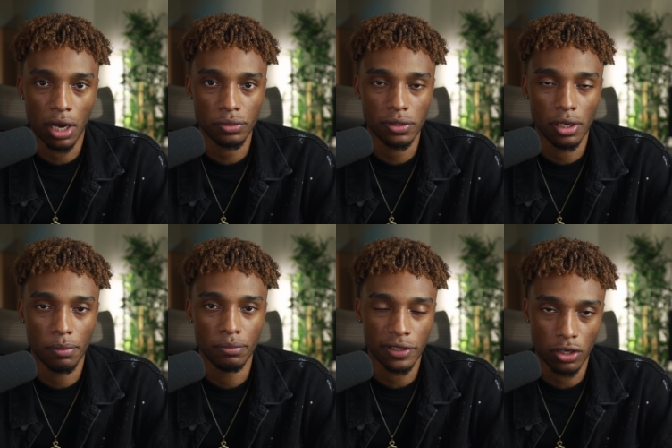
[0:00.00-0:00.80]
out to
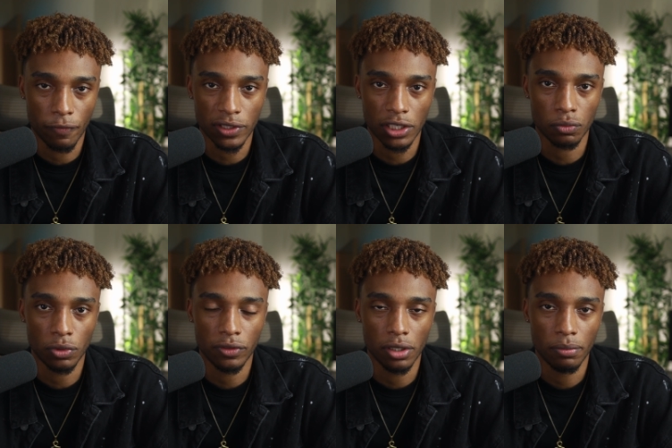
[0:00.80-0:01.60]
them, has a conversation
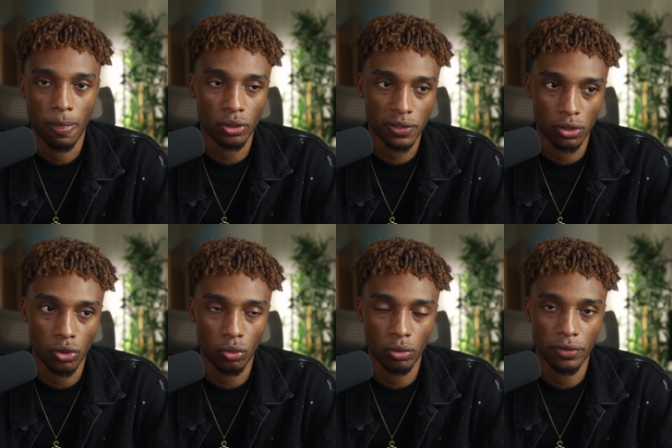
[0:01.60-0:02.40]
with them, books in a
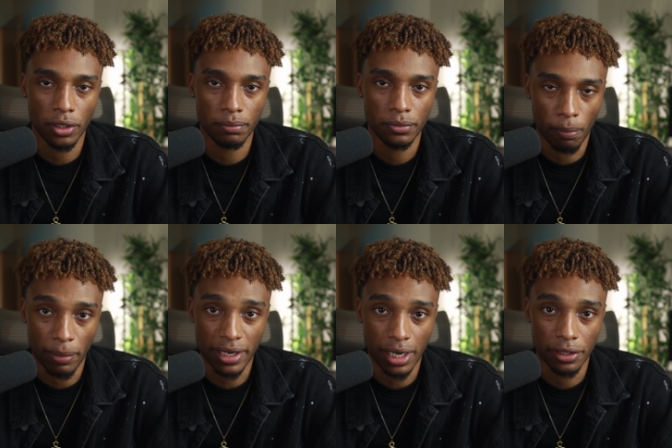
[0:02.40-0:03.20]
call with them on
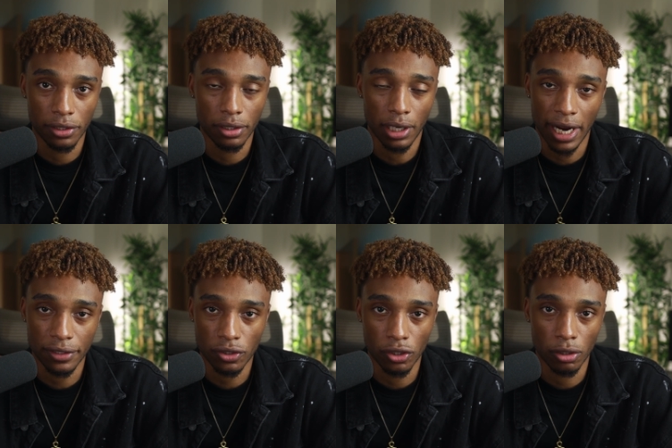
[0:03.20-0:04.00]
my calendar. I
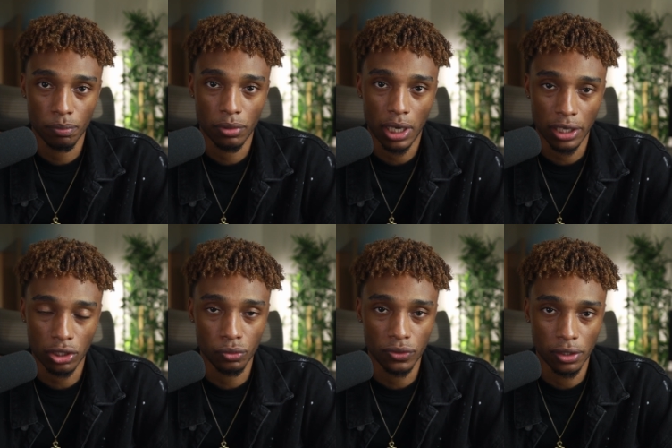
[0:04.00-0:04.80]
turn up, I
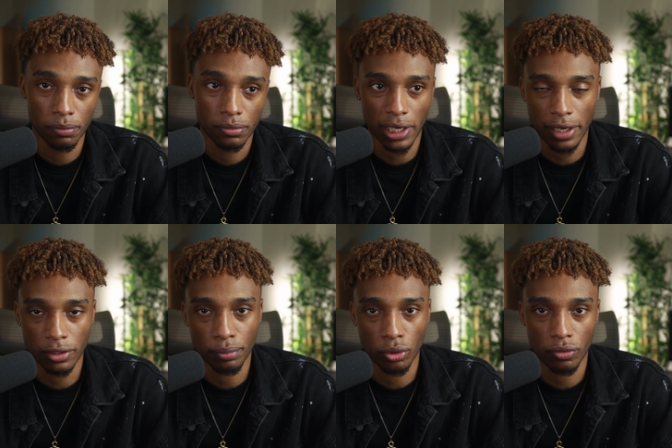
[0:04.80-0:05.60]
close them, they get in the
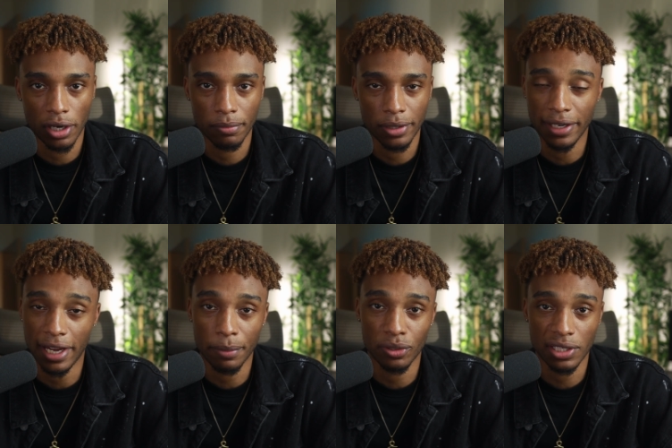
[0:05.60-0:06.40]
program and they're
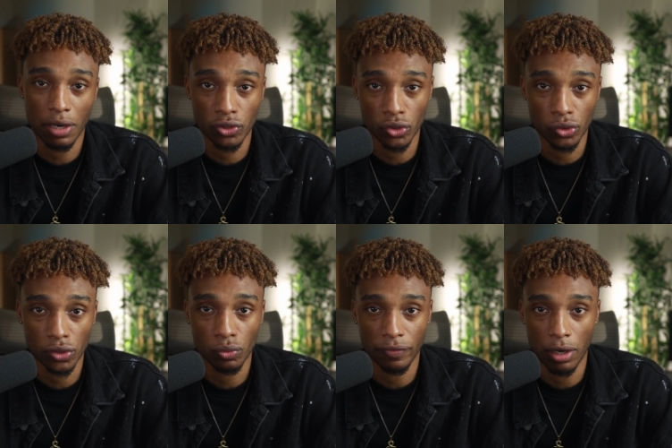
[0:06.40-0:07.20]
able to get results
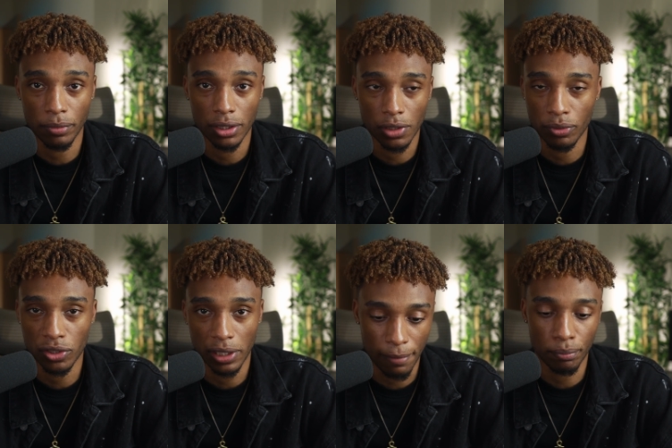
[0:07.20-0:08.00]
without me. They're able
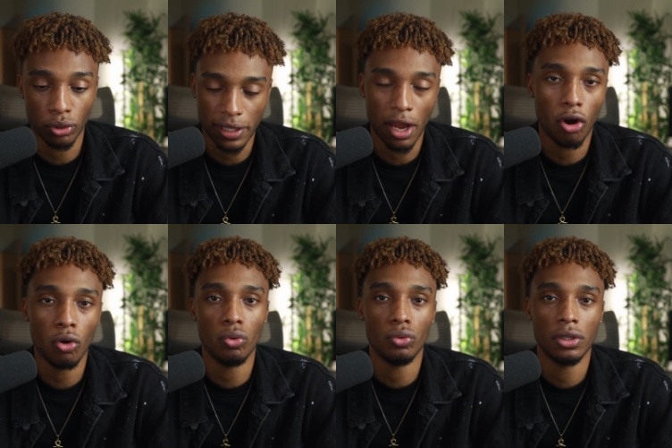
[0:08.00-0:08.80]
to input their
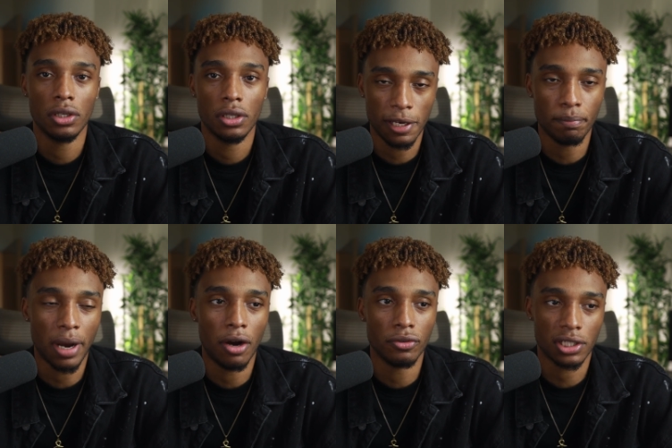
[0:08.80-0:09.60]
own
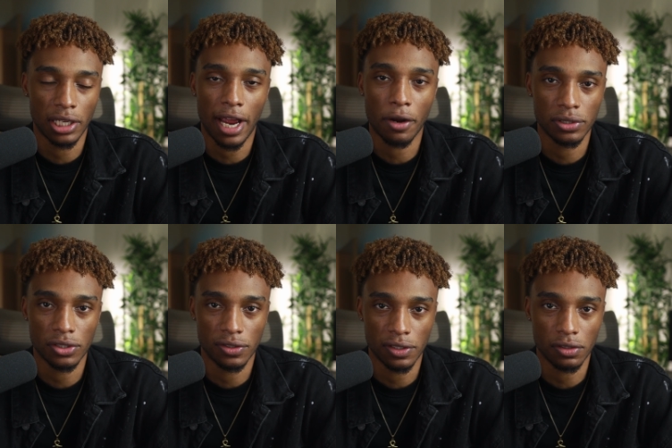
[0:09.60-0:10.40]
inbound client
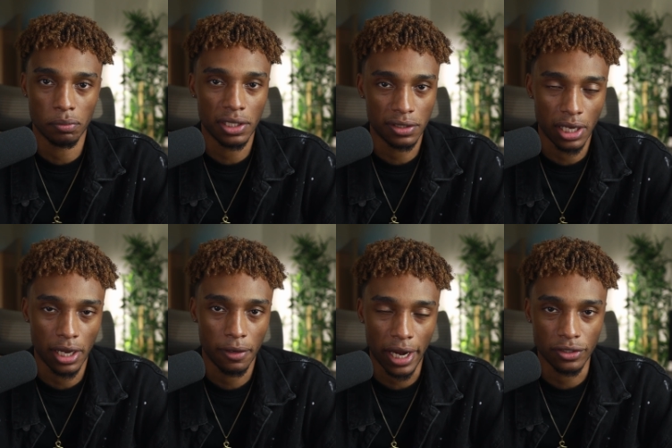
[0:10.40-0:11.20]
acquisition system into
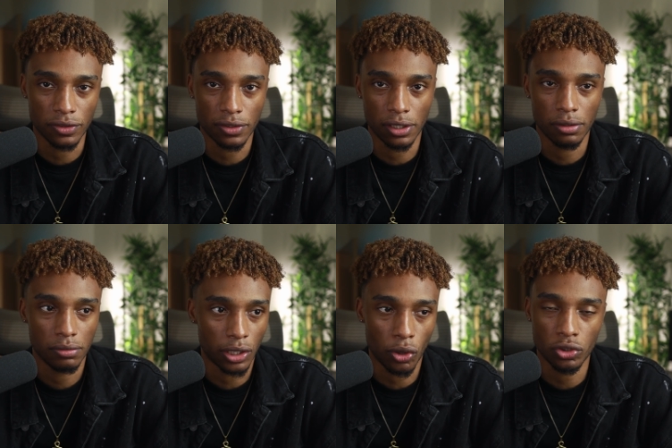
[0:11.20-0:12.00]
their agency,
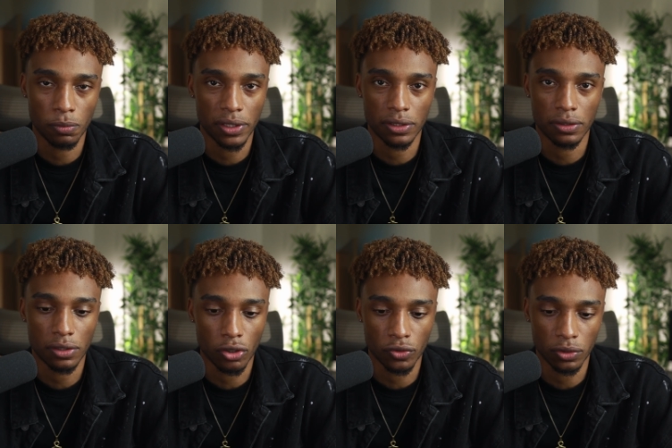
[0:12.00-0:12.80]
their coaching business, the
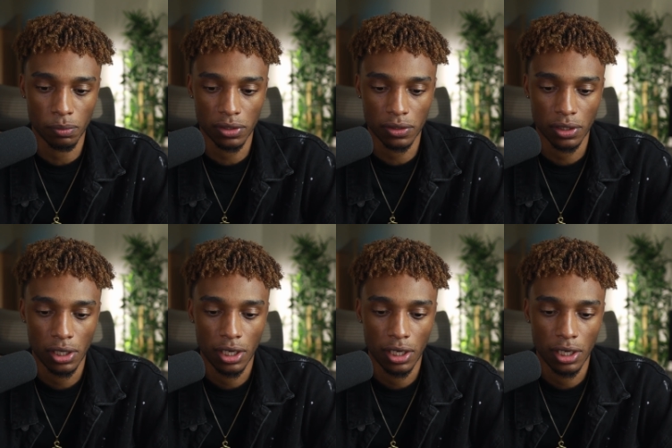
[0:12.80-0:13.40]
consulting business.